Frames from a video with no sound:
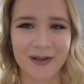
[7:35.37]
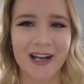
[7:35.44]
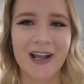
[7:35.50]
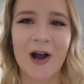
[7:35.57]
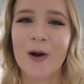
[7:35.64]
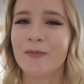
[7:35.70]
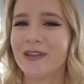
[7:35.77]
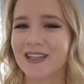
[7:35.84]
But I
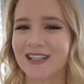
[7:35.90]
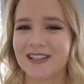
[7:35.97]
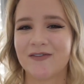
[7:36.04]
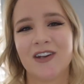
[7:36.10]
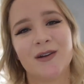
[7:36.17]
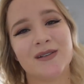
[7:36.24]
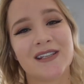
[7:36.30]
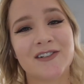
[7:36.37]
hope that this
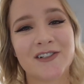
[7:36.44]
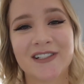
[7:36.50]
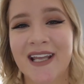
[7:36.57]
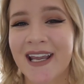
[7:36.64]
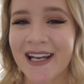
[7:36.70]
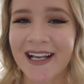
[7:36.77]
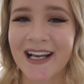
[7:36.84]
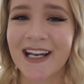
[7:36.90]
video is
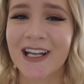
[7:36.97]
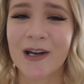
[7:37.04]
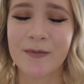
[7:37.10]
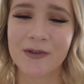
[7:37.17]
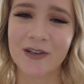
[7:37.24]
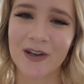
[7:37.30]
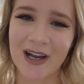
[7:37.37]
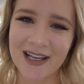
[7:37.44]
entertaining and I
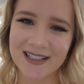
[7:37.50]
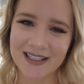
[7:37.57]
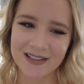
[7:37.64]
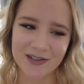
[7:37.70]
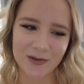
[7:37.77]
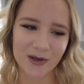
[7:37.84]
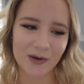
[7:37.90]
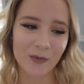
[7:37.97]
hope you guys
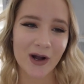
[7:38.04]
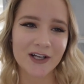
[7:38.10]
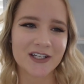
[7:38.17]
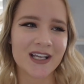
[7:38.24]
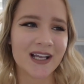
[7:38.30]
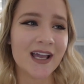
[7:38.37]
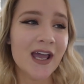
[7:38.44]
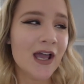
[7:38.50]
enjoyed
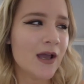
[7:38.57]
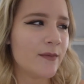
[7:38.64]
watching